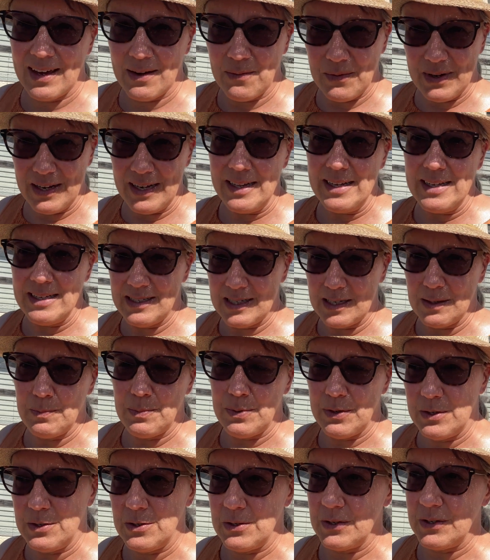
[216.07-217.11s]
really did
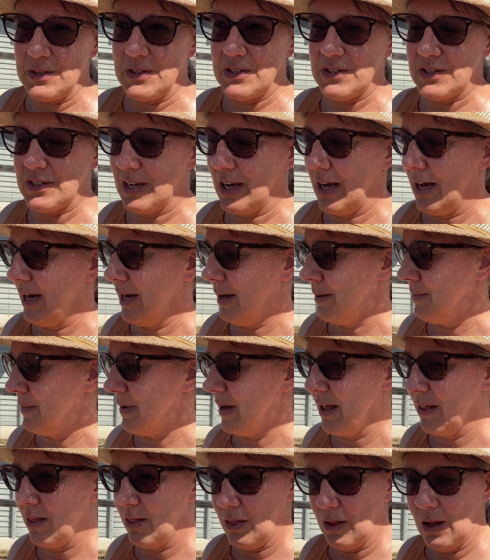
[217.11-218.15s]
produce
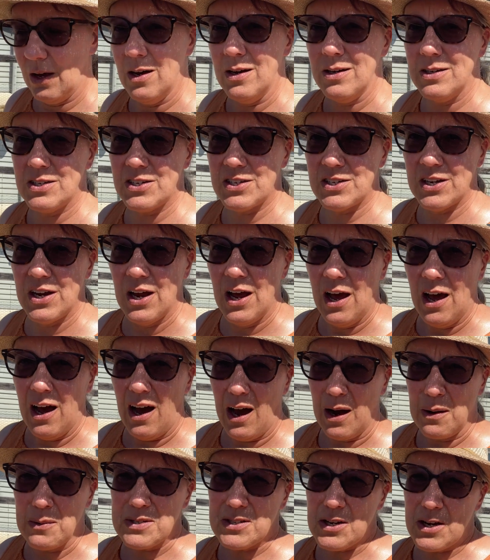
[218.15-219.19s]
a lot.
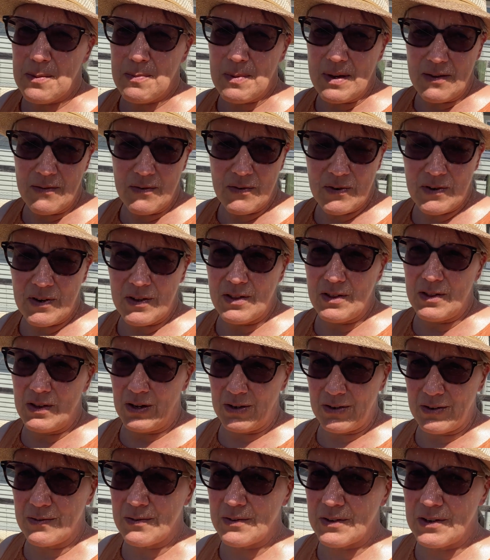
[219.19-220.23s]
I was hoping for a
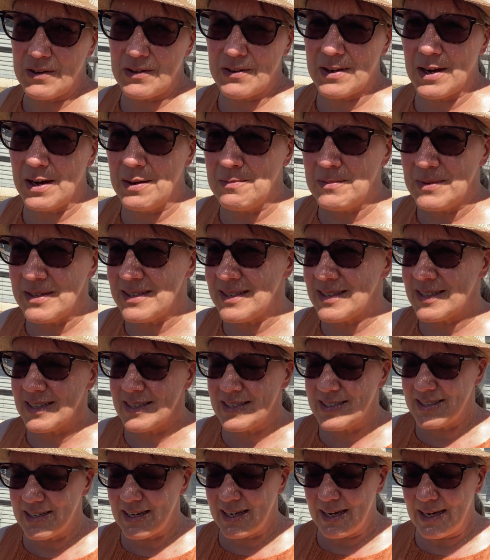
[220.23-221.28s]
lot of cucumbers
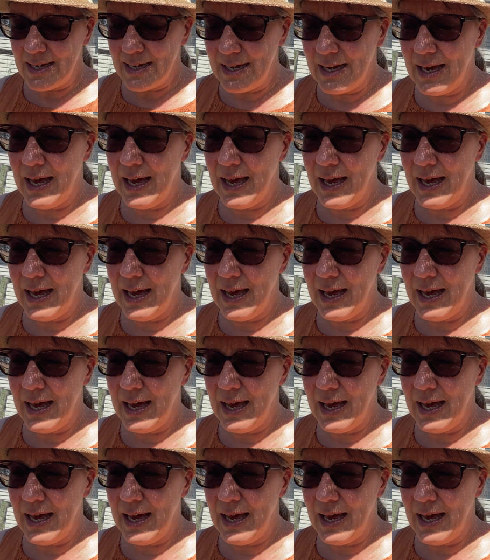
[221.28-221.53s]
this year